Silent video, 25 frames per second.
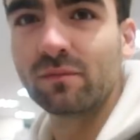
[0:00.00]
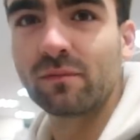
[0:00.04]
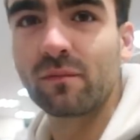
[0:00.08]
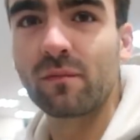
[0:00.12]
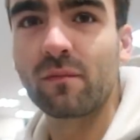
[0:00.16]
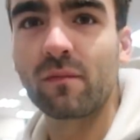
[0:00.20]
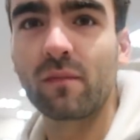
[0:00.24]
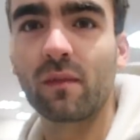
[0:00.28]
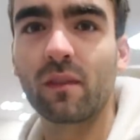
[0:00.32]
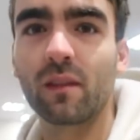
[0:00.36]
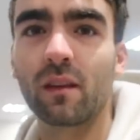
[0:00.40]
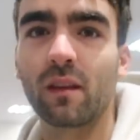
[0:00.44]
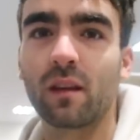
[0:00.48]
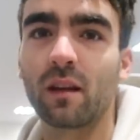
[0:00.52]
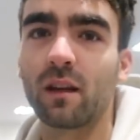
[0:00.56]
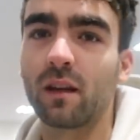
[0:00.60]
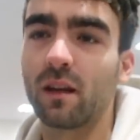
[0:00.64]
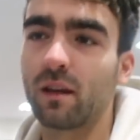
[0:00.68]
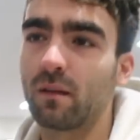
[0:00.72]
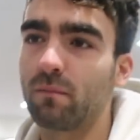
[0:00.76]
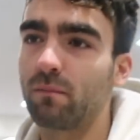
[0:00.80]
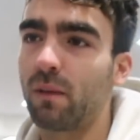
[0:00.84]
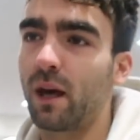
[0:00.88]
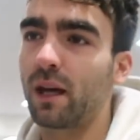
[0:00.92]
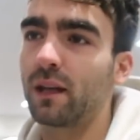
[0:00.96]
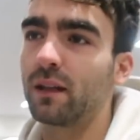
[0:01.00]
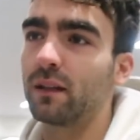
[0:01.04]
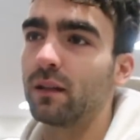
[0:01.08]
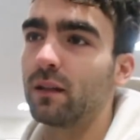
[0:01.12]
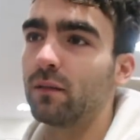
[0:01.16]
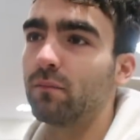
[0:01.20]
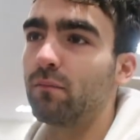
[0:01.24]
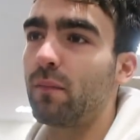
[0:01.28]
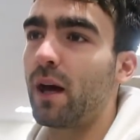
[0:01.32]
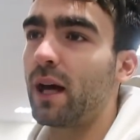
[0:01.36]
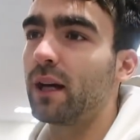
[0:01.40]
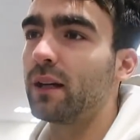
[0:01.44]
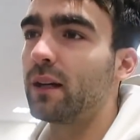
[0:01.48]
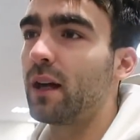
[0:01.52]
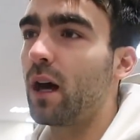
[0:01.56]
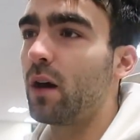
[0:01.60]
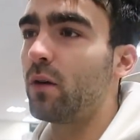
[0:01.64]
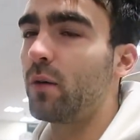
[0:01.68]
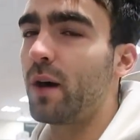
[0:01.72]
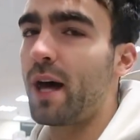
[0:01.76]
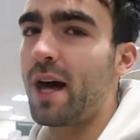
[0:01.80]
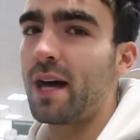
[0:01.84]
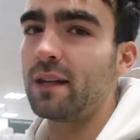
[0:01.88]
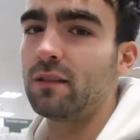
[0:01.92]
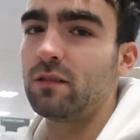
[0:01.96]
hand cream. You never
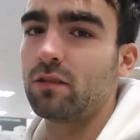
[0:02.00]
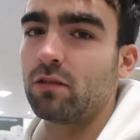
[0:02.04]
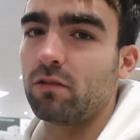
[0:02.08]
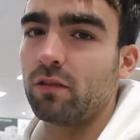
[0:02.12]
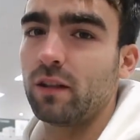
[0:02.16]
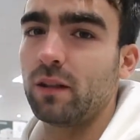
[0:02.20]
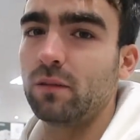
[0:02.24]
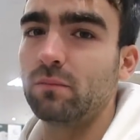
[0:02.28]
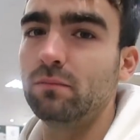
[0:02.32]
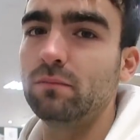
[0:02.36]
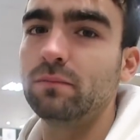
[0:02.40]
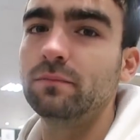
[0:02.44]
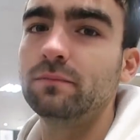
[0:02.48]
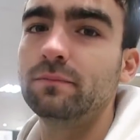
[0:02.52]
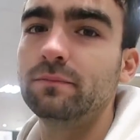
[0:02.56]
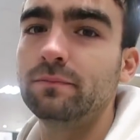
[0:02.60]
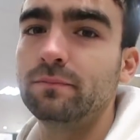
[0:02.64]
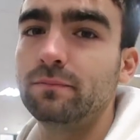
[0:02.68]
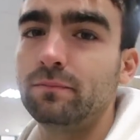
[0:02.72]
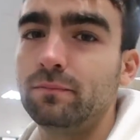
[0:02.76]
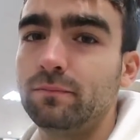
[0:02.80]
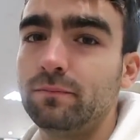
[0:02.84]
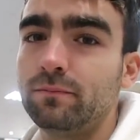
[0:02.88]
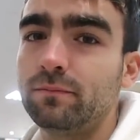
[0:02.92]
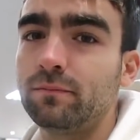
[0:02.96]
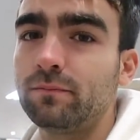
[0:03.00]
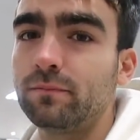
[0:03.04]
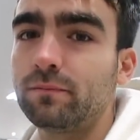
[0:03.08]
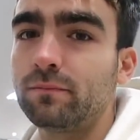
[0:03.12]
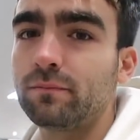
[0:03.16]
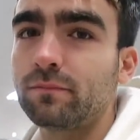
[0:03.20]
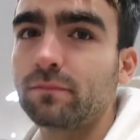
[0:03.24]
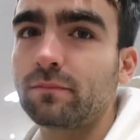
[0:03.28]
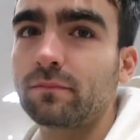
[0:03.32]
did it. Do you know